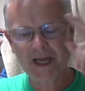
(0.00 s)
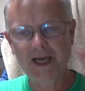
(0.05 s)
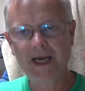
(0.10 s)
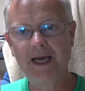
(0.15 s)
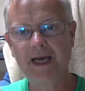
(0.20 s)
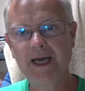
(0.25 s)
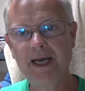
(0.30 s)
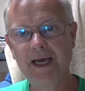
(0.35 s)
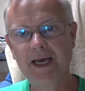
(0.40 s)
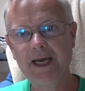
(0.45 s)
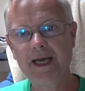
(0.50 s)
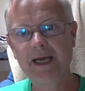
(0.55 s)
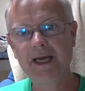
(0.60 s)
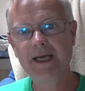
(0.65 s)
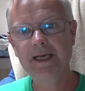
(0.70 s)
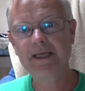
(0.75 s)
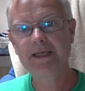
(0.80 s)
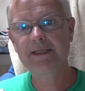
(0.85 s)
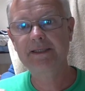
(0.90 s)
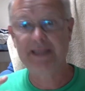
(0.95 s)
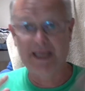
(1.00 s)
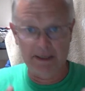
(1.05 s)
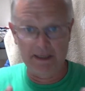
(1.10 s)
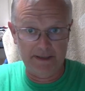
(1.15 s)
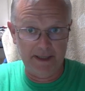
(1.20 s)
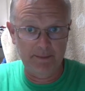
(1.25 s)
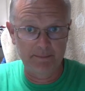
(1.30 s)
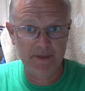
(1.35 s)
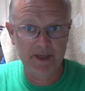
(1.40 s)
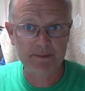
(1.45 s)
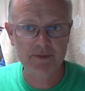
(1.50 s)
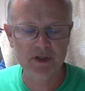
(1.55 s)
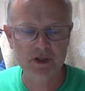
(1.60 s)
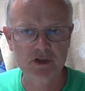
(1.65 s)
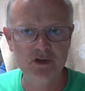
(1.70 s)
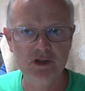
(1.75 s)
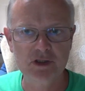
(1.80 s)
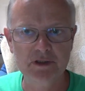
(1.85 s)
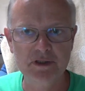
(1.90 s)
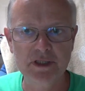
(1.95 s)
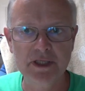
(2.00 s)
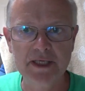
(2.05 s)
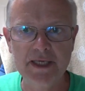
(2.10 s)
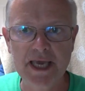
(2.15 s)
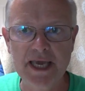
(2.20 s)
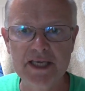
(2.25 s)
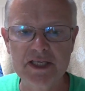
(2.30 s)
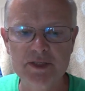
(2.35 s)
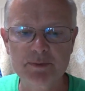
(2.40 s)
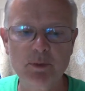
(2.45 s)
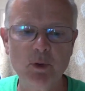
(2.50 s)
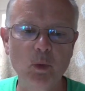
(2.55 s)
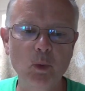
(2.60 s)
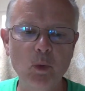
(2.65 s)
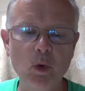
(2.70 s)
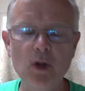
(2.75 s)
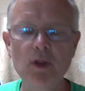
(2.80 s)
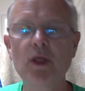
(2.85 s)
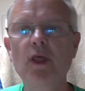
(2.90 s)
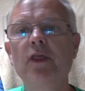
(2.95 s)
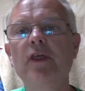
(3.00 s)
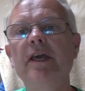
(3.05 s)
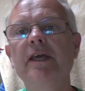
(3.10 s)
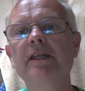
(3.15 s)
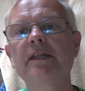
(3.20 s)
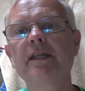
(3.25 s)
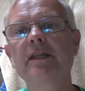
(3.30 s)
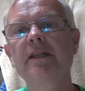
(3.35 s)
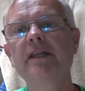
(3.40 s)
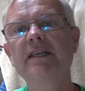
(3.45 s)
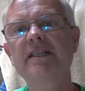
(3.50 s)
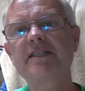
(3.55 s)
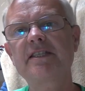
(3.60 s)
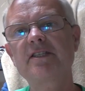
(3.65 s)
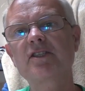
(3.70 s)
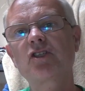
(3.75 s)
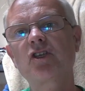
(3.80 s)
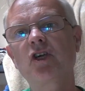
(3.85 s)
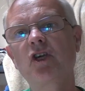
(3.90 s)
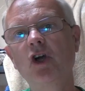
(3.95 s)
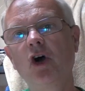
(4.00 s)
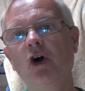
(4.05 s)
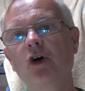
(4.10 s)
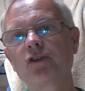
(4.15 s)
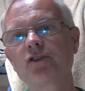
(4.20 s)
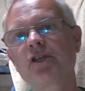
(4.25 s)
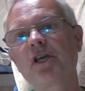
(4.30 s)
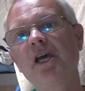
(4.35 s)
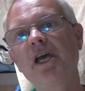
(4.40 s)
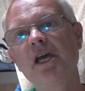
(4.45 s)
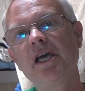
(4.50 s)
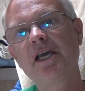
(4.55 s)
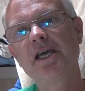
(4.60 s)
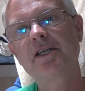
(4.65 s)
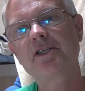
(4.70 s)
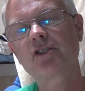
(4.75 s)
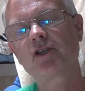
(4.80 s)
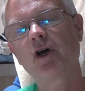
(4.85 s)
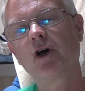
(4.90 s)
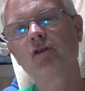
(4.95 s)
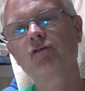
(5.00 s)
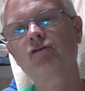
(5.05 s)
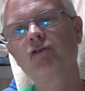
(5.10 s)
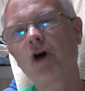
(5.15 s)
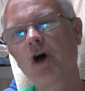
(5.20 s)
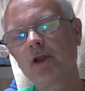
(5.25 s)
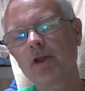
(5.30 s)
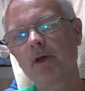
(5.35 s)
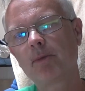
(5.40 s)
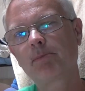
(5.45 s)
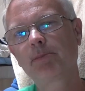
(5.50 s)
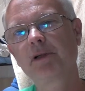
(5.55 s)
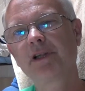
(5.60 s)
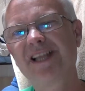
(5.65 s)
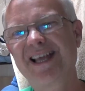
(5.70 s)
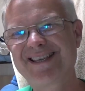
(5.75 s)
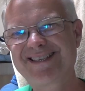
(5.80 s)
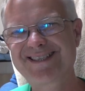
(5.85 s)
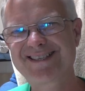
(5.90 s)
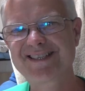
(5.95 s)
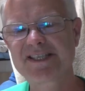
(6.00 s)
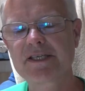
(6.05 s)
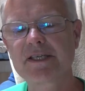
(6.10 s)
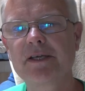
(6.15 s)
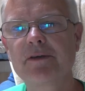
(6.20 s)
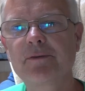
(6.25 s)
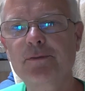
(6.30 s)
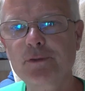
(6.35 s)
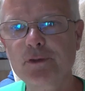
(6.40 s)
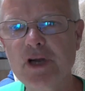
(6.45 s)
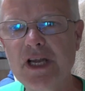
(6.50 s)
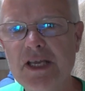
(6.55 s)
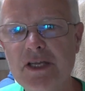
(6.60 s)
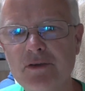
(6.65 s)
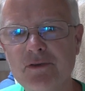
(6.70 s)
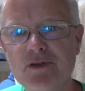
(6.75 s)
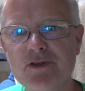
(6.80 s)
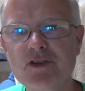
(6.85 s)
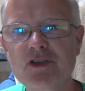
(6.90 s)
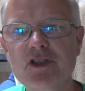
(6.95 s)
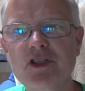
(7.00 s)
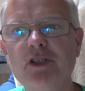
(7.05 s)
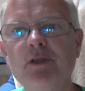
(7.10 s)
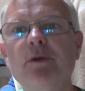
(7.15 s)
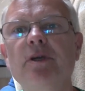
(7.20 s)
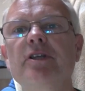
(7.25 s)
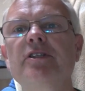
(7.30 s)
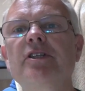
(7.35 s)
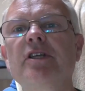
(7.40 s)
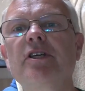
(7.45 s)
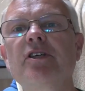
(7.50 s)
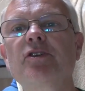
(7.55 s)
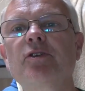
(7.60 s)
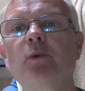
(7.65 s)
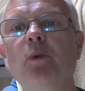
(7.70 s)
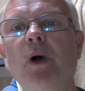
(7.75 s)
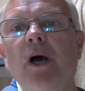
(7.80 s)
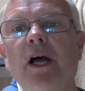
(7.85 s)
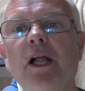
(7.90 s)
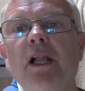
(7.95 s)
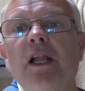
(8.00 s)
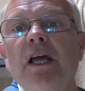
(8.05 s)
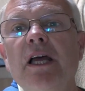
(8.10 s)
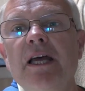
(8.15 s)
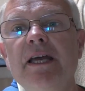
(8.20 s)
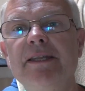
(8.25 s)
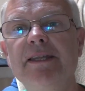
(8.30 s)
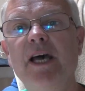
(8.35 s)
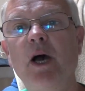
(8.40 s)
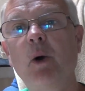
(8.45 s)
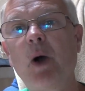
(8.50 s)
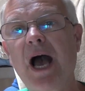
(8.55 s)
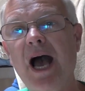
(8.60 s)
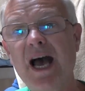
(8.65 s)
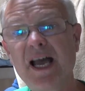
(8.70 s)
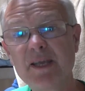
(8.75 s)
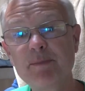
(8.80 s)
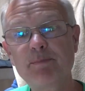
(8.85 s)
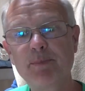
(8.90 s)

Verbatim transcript: that may be the case, but one thing that this has got, it's got a rather pleasant fragrance to it as well. Now, I